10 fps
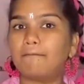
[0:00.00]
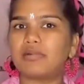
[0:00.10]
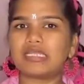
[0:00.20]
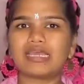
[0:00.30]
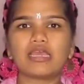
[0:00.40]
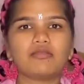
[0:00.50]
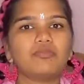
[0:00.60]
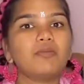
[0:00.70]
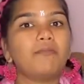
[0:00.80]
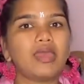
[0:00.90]
but there can
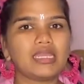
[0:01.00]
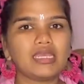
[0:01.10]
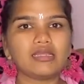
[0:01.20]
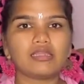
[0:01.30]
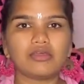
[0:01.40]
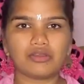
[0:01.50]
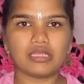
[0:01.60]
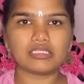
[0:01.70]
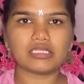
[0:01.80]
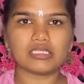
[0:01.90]
be many other
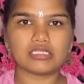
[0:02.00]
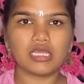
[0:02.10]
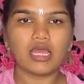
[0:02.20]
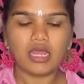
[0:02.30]
reasons.